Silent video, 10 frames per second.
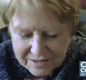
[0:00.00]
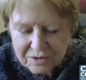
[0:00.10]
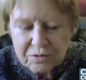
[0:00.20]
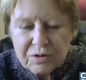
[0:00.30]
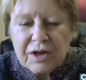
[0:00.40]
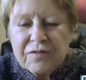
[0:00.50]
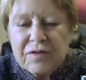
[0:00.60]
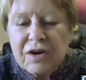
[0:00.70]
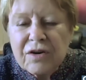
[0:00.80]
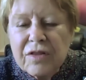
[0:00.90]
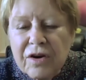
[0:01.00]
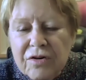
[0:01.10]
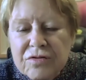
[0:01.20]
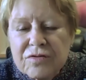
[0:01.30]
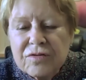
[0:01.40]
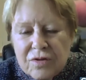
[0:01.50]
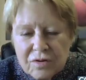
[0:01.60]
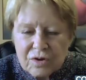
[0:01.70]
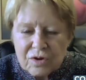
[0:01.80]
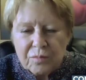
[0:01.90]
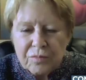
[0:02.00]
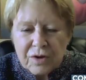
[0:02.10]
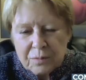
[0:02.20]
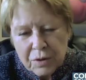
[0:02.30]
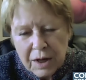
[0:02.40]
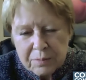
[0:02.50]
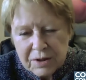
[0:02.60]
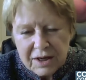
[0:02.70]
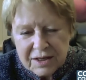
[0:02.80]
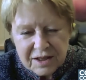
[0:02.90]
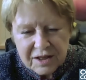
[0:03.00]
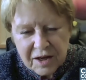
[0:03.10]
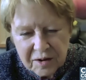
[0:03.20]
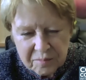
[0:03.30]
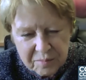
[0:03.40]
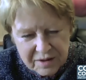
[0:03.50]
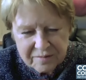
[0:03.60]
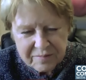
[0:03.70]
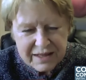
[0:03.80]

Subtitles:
You live near there, so you don't probably need to come, but